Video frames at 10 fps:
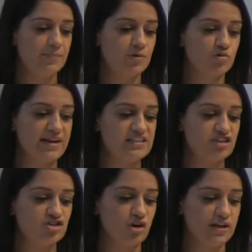Greater
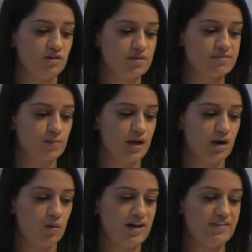China as
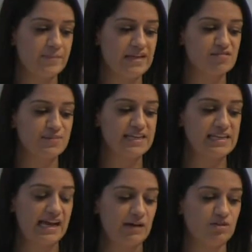well, and the main
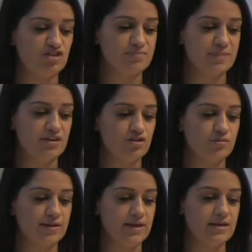speaking language is
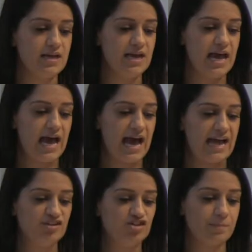Mandarin,
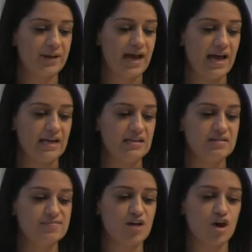and Japan.
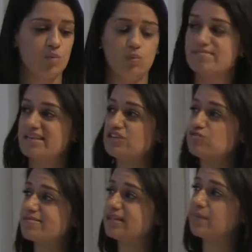So what's
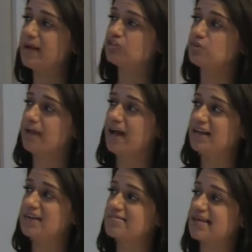interesting about
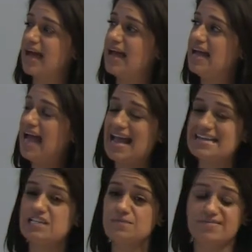Japan is that
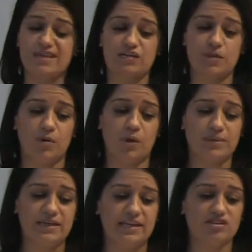80% of the
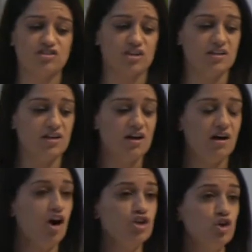population
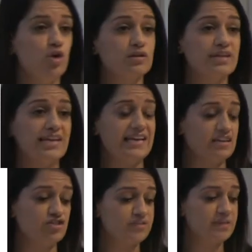are
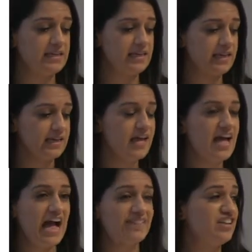non-English speaking,
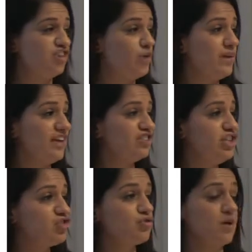and they don't
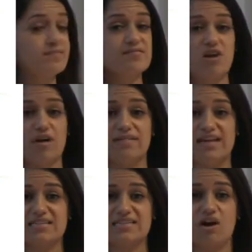actually trust direct